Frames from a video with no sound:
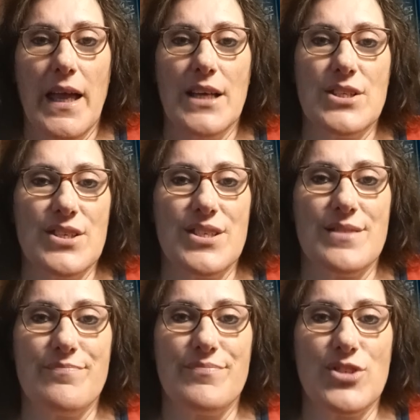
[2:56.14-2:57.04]
it's
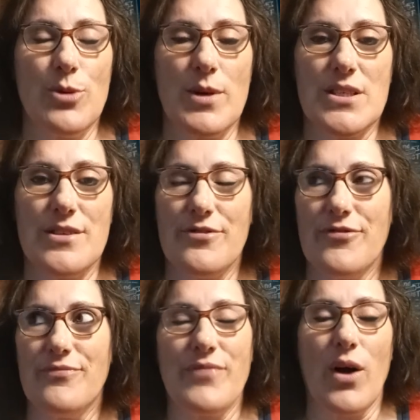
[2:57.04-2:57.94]
just too much
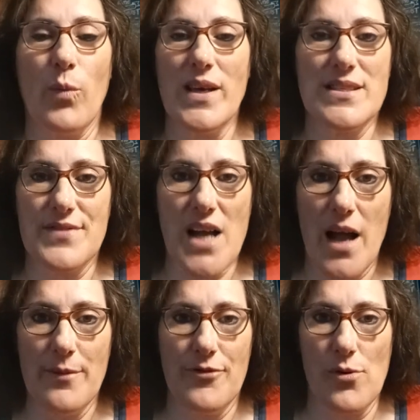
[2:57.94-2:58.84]
of a waste of
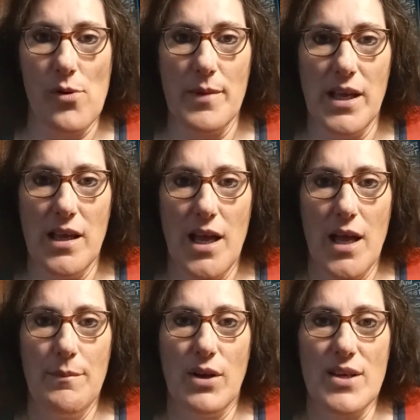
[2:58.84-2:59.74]
time for me,
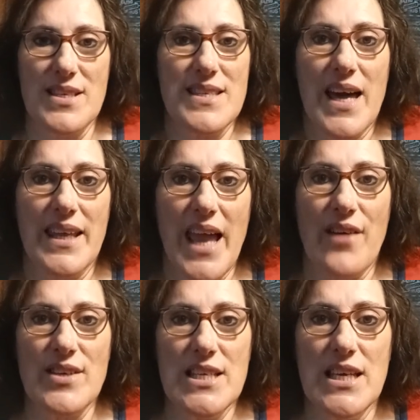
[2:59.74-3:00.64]
because it's not a
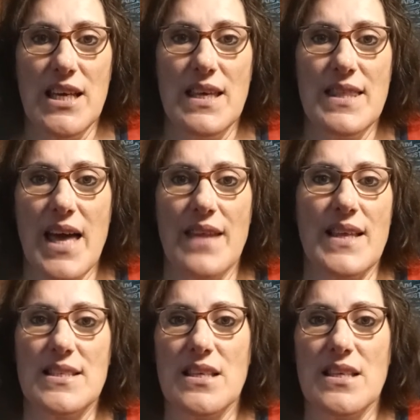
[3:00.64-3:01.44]
guarantee that that